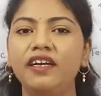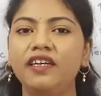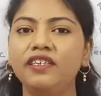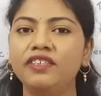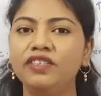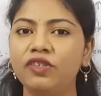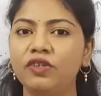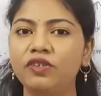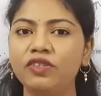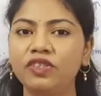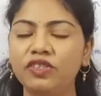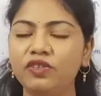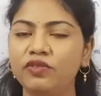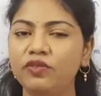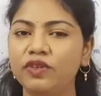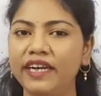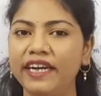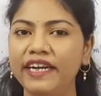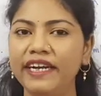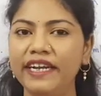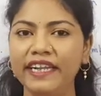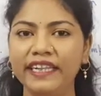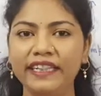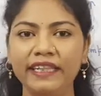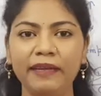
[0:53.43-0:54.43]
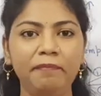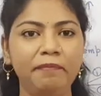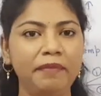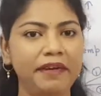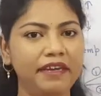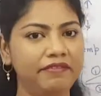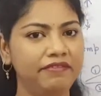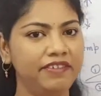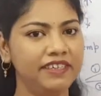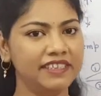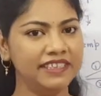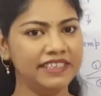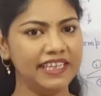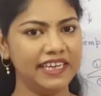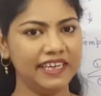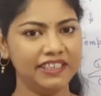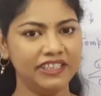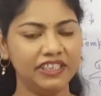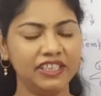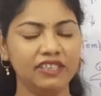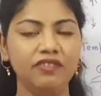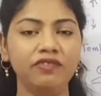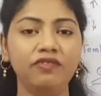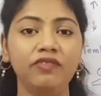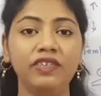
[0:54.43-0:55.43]
So student, in the previous
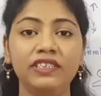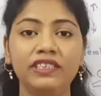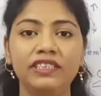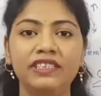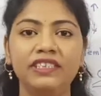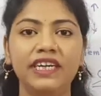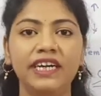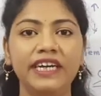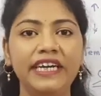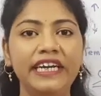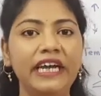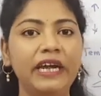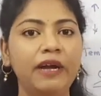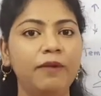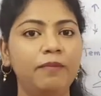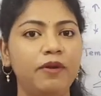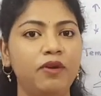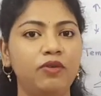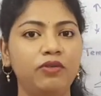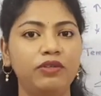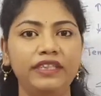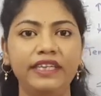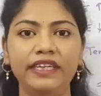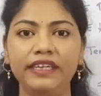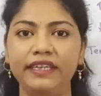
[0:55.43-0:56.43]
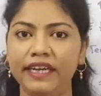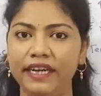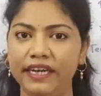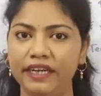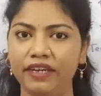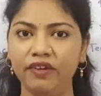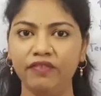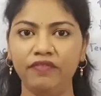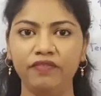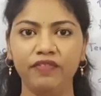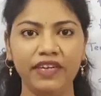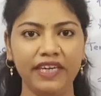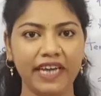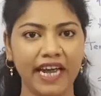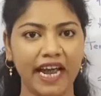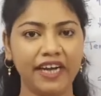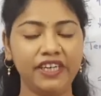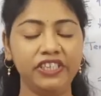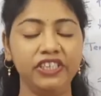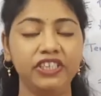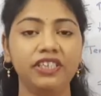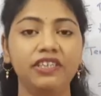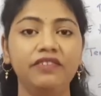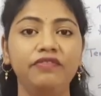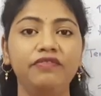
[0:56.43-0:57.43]
lecture we study about the rate of
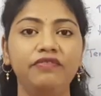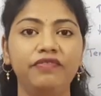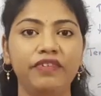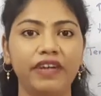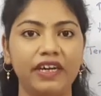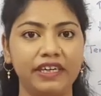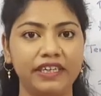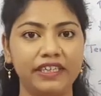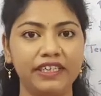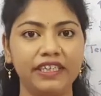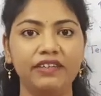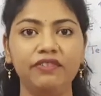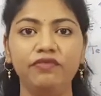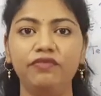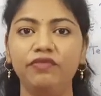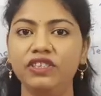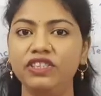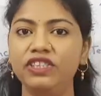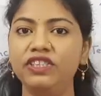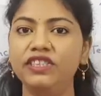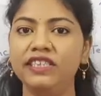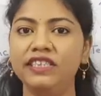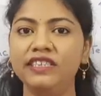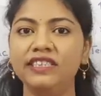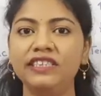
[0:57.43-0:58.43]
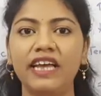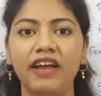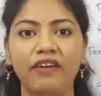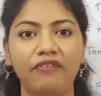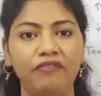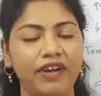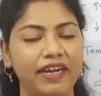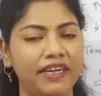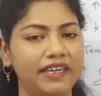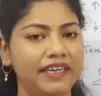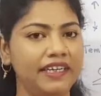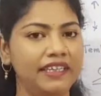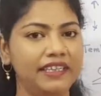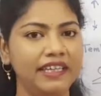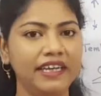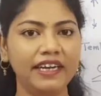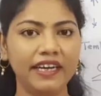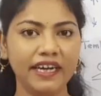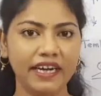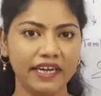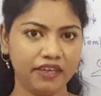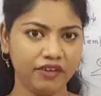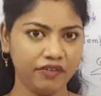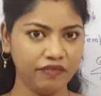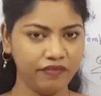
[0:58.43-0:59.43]
reaction factor which is affecting the
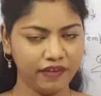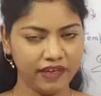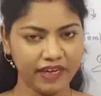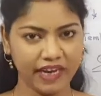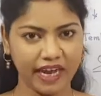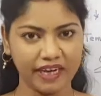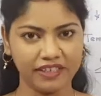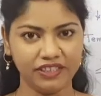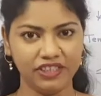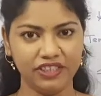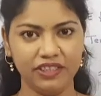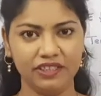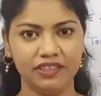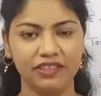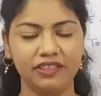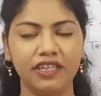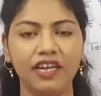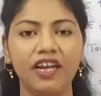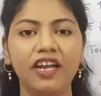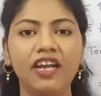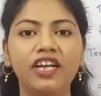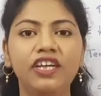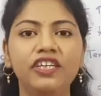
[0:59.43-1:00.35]
rate of reactions.